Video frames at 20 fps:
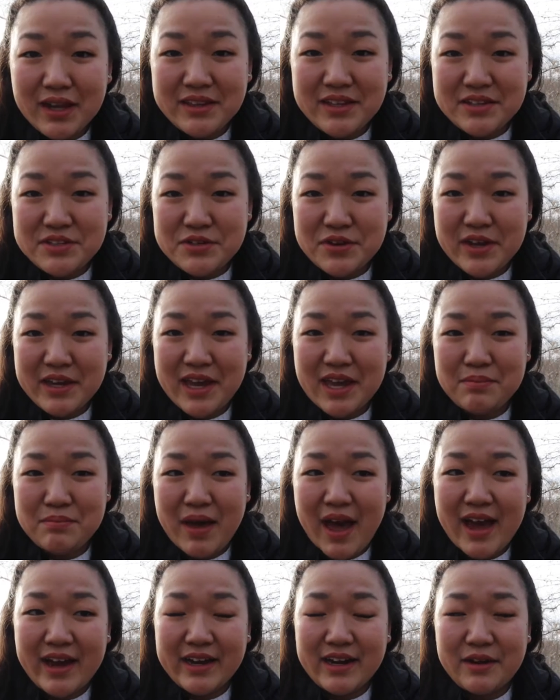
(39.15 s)
And then so I came
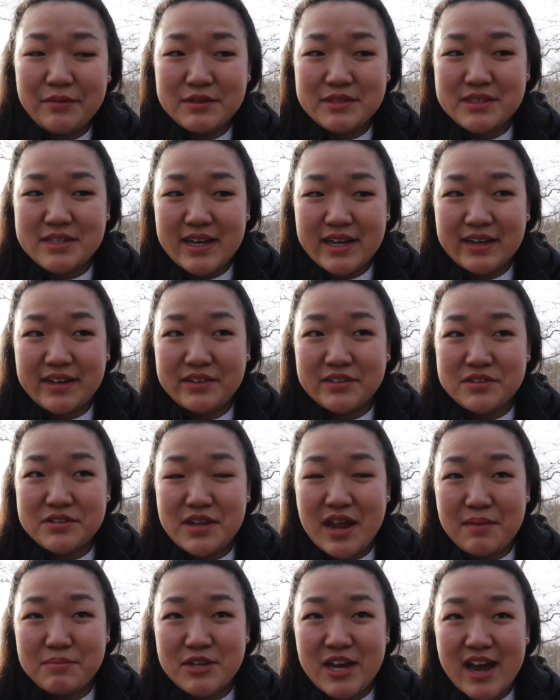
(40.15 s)
back and I went to take another
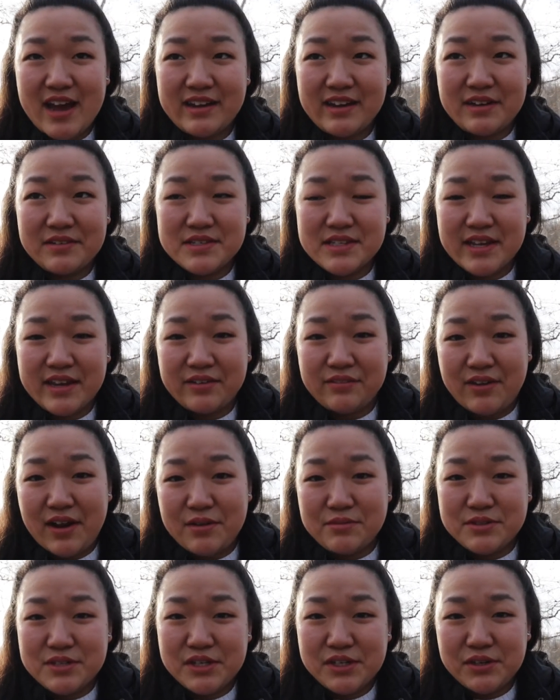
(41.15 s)
Snapchat and I was
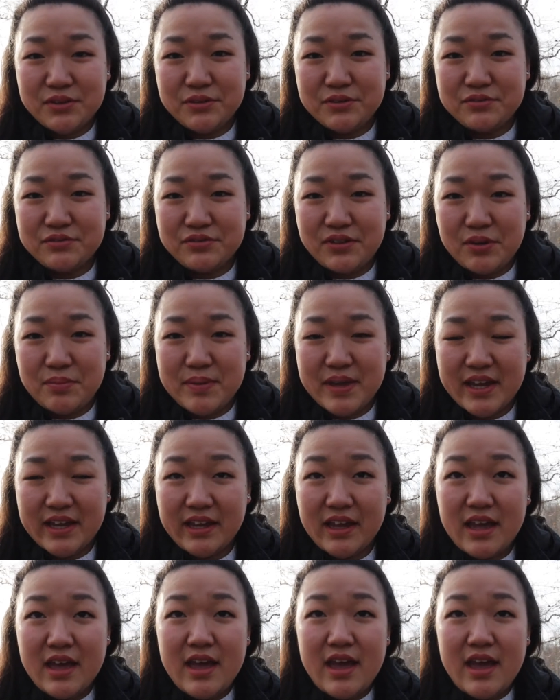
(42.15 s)
round two of filming.